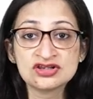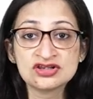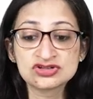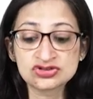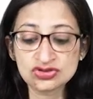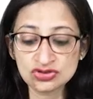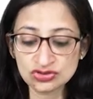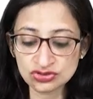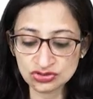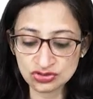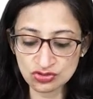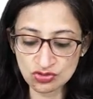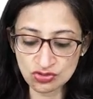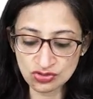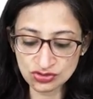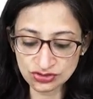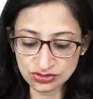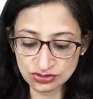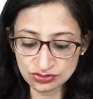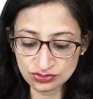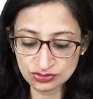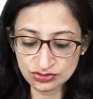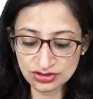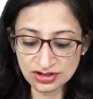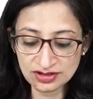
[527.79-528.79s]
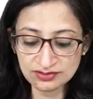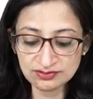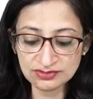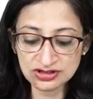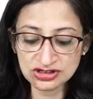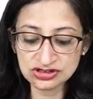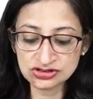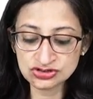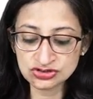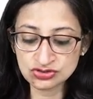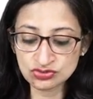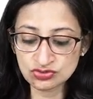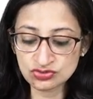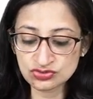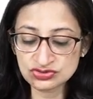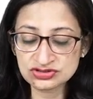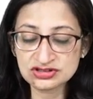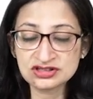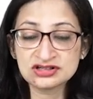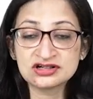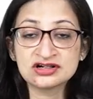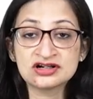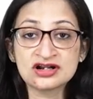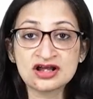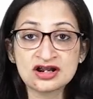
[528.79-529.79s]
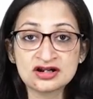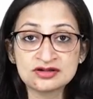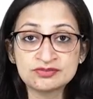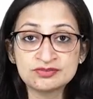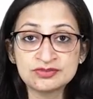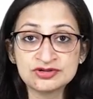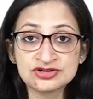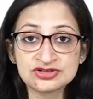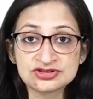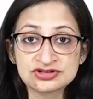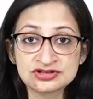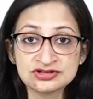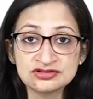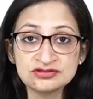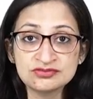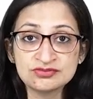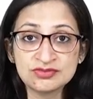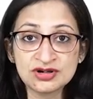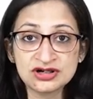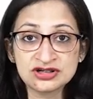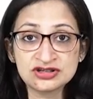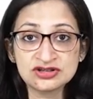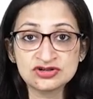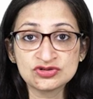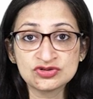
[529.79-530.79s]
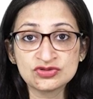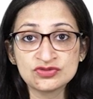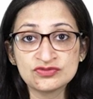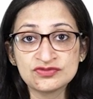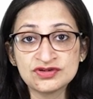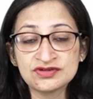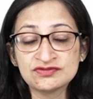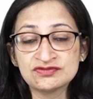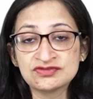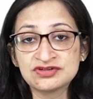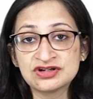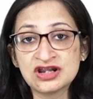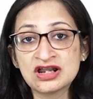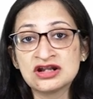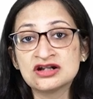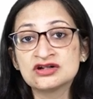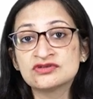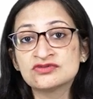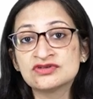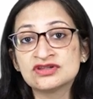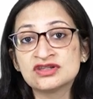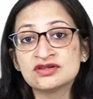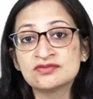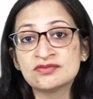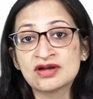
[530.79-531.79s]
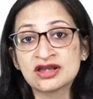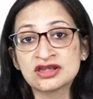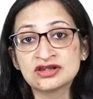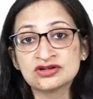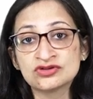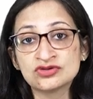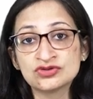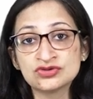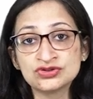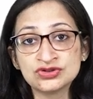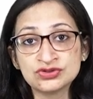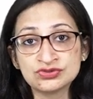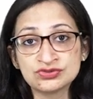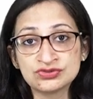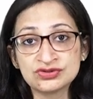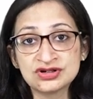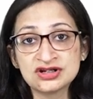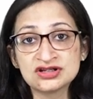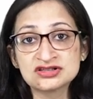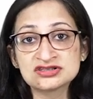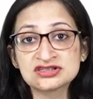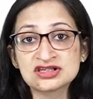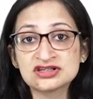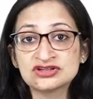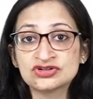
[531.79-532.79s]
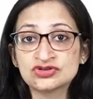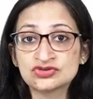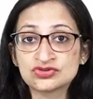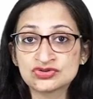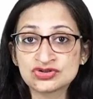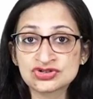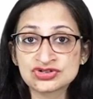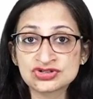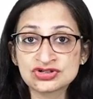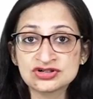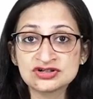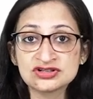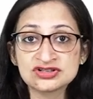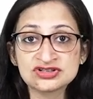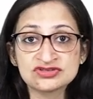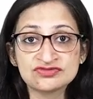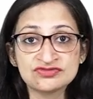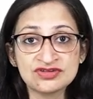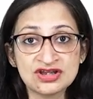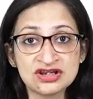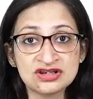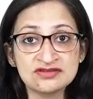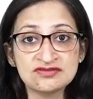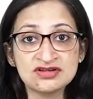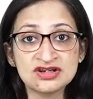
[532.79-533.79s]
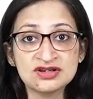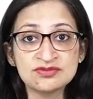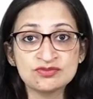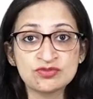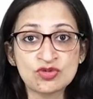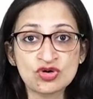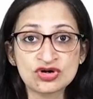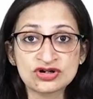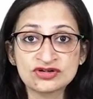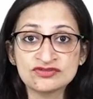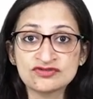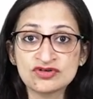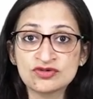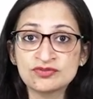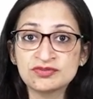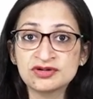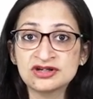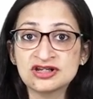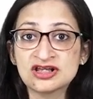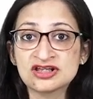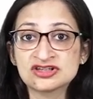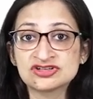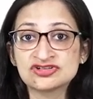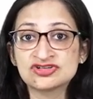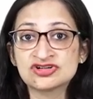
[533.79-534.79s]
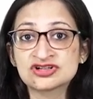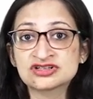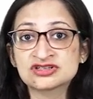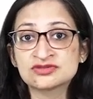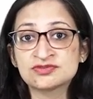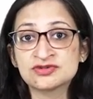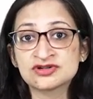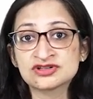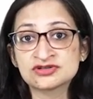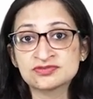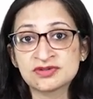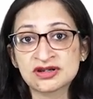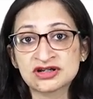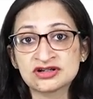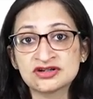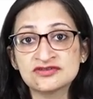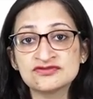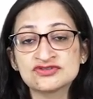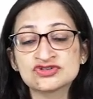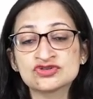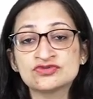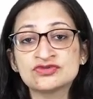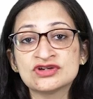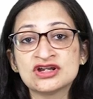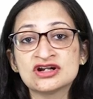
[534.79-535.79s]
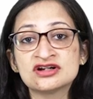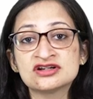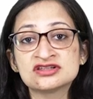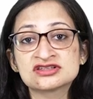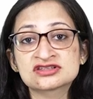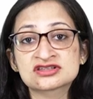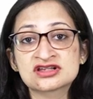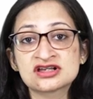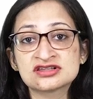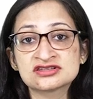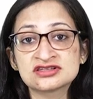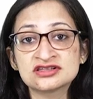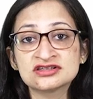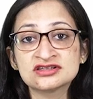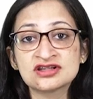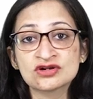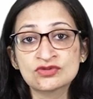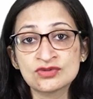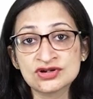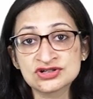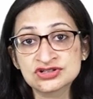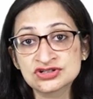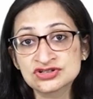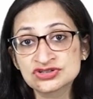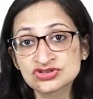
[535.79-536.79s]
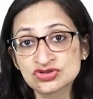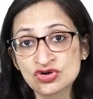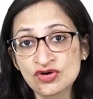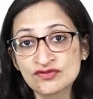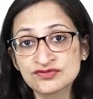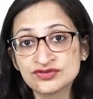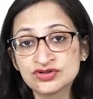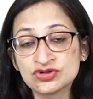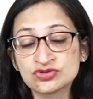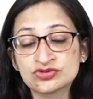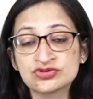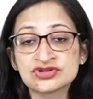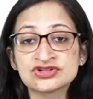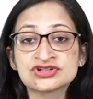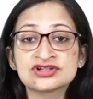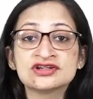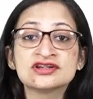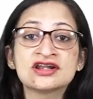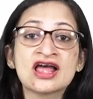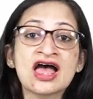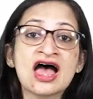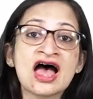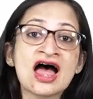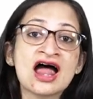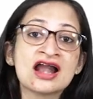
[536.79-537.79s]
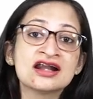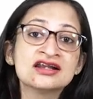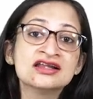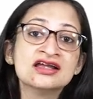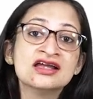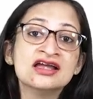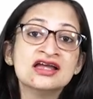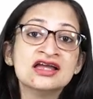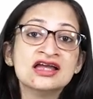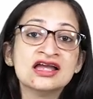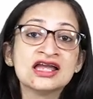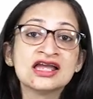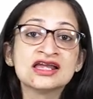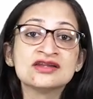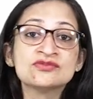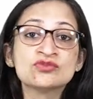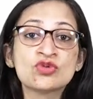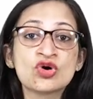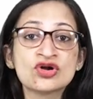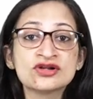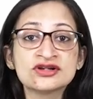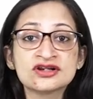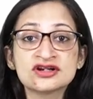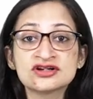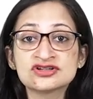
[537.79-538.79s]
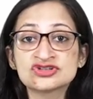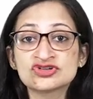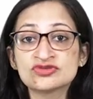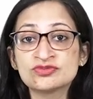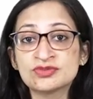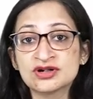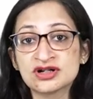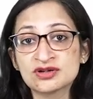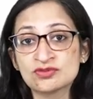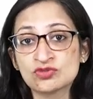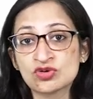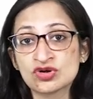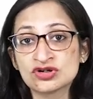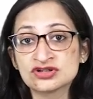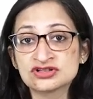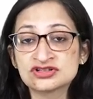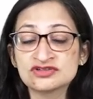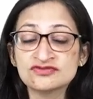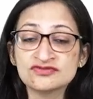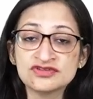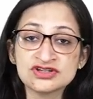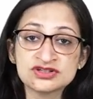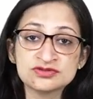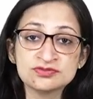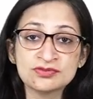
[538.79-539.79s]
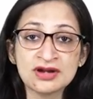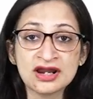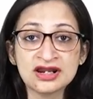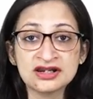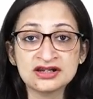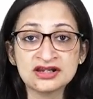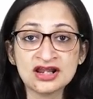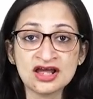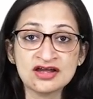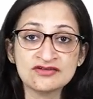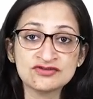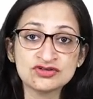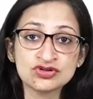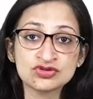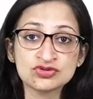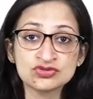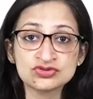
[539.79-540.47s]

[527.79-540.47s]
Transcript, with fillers: So though, you know, the image shows an adult person, but, you know, we've dealt with the micronutrients and nutrition is very, very important from pediatrics perspective. So we are discussing the questions of nutrition and inborn errors of metabolism, which might have, you